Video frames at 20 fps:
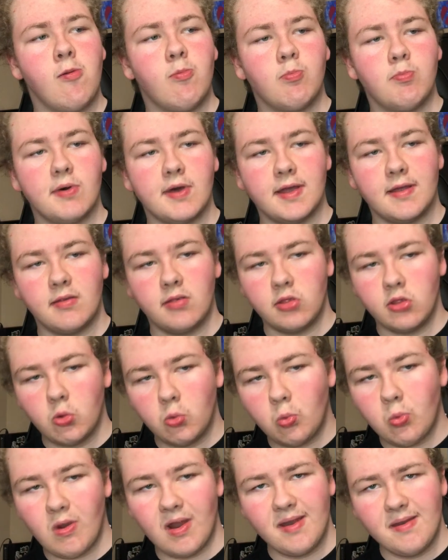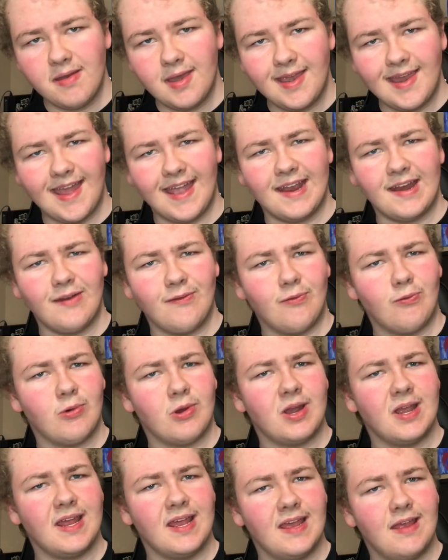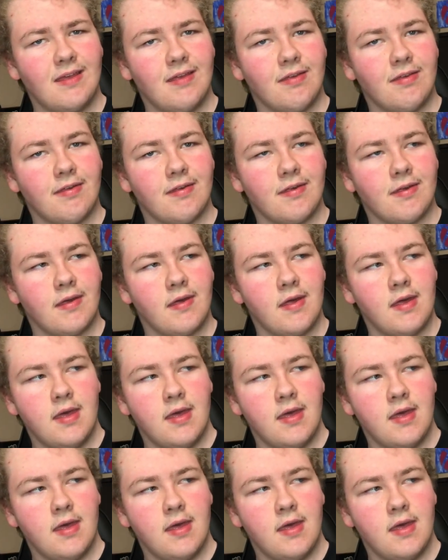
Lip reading: But the one negative one is